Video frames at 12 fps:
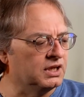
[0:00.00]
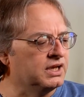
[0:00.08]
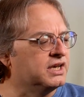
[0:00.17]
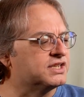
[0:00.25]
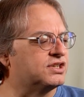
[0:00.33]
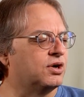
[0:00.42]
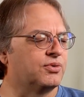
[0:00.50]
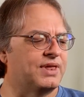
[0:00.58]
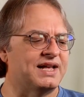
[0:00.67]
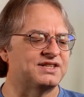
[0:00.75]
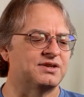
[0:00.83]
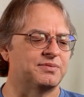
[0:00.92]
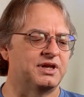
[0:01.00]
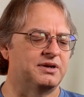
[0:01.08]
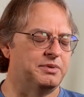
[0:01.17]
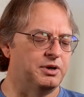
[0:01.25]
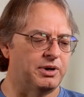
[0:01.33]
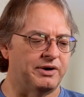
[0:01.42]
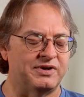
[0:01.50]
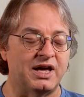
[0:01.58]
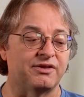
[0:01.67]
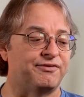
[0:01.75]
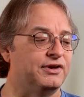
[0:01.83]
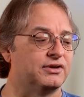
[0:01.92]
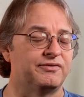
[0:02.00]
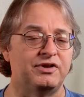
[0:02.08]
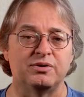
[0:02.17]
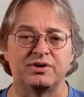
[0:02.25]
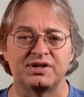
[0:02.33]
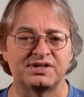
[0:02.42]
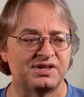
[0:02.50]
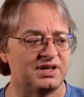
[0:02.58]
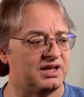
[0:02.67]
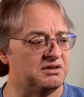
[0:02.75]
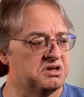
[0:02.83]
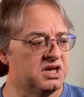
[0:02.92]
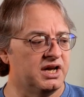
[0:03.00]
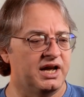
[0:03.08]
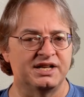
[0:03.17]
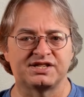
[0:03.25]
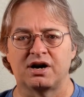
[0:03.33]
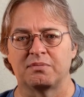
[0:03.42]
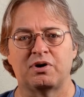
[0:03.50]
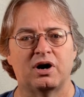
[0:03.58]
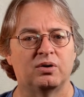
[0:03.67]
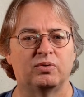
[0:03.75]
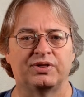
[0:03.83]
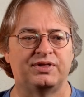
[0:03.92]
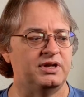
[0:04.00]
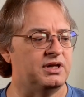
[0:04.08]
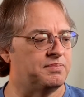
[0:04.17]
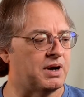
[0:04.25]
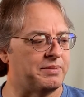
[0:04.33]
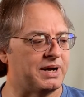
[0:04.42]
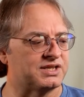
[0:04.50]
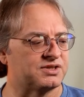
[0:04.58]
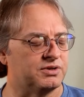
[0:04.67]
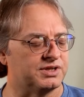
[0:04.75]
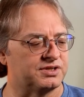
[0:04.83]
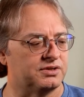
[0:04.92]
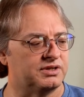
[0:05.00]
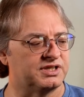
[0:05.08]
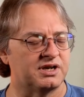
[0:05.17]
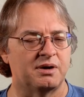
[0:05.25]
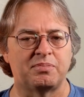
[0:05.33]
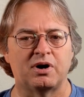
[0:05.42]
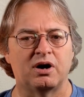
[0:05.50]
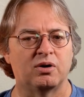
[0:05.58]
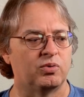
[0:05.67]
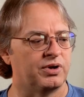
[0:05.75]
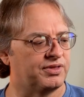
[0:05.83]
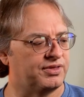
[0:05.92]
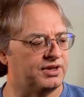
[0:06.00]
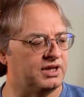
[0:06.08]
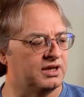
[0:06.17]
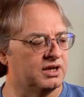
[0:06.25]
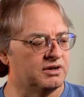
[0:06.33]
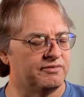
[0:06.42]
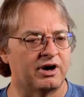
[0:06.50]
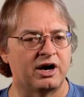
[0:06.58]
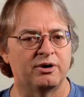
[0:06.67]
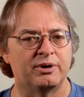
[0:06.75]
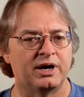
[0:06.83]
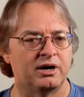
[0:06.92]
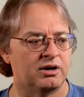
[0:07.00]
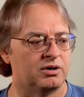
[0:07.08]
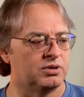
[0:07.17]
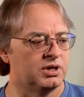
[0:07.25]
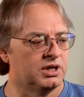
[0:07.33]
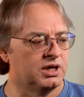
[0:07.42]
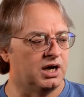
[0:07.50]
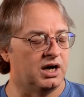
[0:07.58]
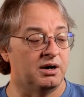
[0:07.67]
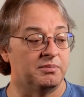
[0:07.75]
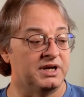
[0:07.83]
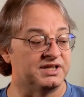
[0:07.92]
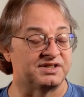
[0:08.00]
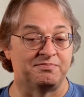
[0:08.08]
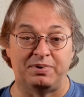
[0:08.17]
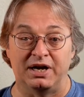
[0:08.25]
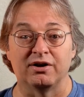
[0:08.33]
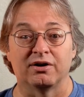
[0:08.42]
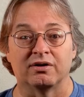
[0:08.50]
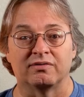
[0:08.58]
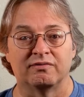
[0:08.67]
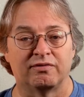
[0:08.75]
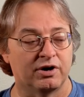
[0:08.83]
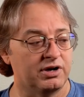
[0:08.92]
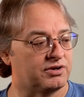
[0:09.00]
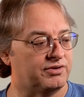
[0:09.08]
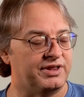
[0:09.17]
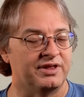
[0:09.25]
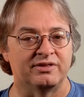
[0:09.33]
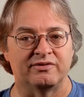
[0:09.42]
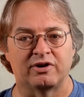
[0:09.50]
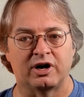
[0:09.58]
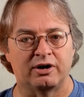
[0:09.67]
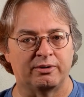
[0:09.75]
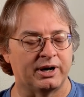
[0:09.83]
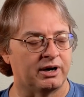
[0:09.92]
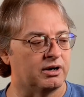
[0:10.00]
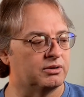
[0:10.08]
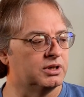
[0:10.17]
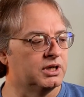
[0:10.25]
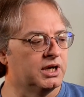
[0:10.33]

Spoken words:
So that's something to be aware of. Now, the field of view in this thing, it's on par with the Pimax Crystal. It's on par with the Vario Aero. It's bigger vertically than the Vario Aero,